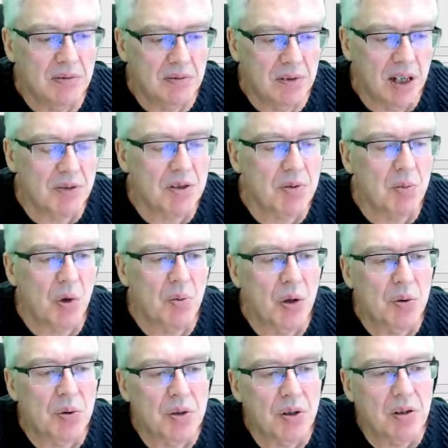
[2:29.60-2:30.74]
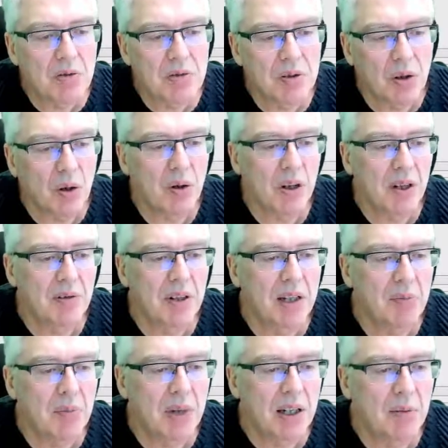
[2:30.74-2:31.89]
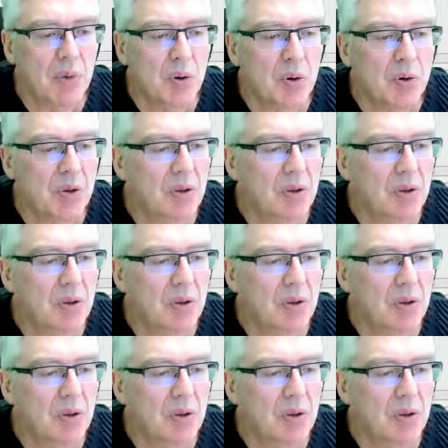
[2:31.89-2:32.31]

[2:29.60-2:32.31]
I have a small motor. Oh, I have a little bigger motor.